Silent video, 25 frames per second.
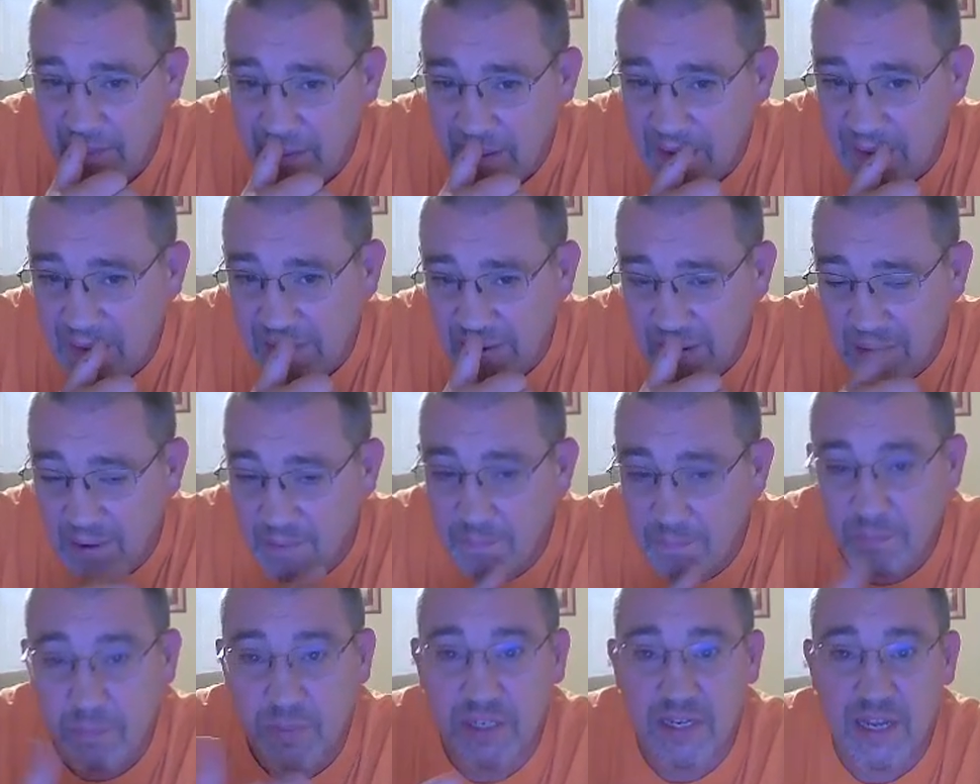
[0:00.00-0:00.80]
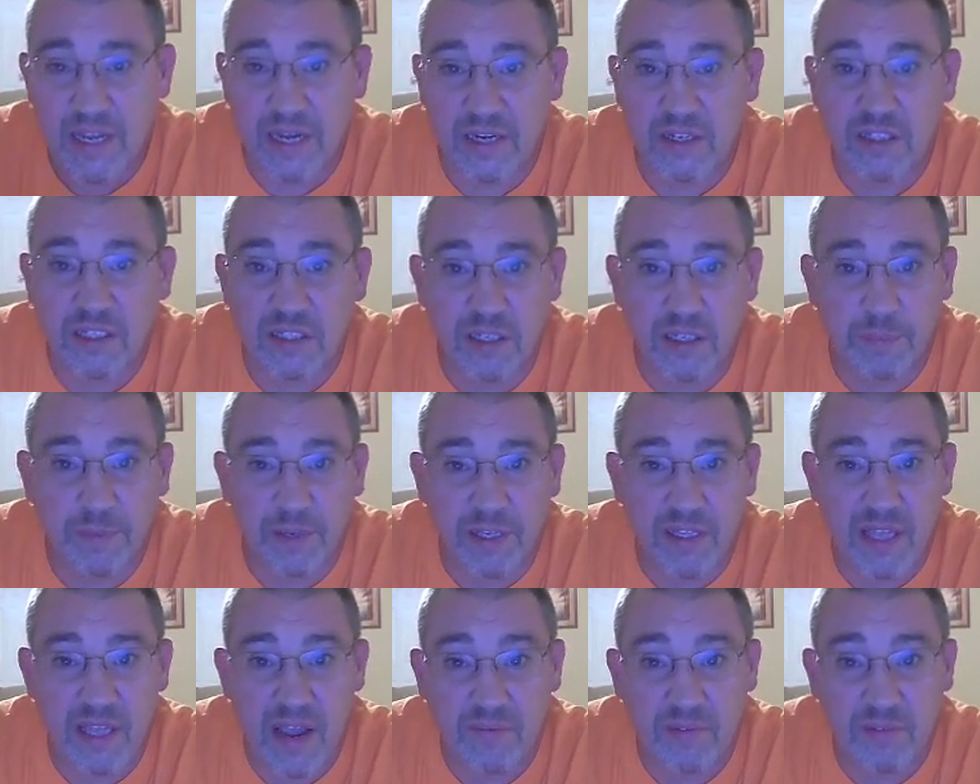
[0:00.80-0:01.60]
And um, potatoes is a
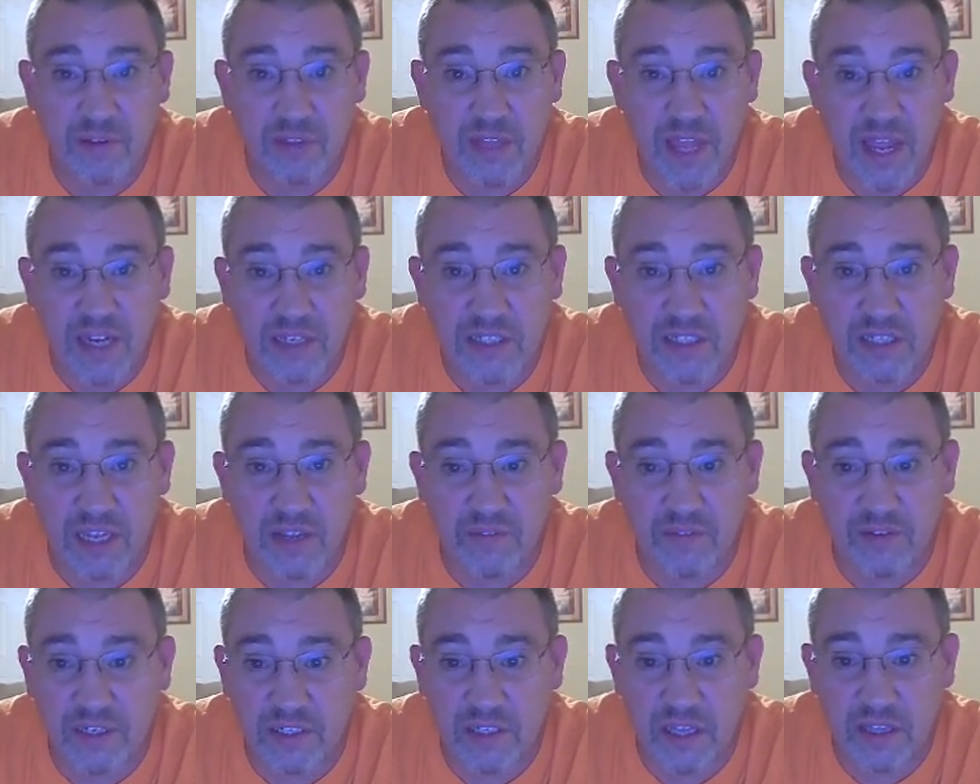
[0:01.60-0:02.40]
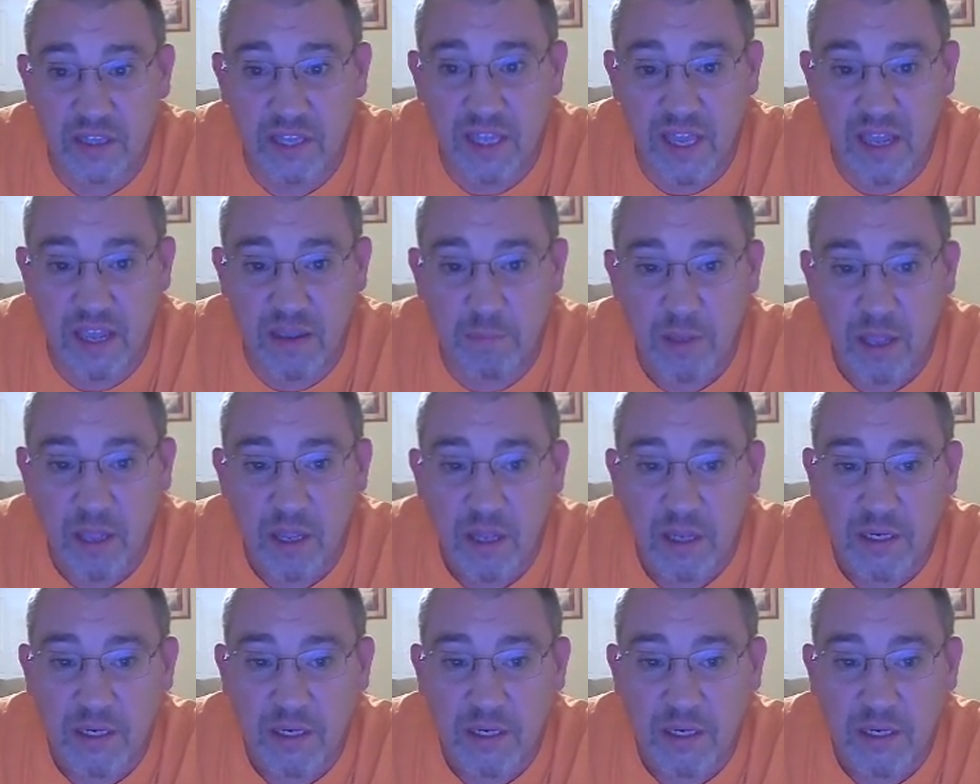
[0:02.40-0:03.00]
big thing for Thanksgiving. It's a theme.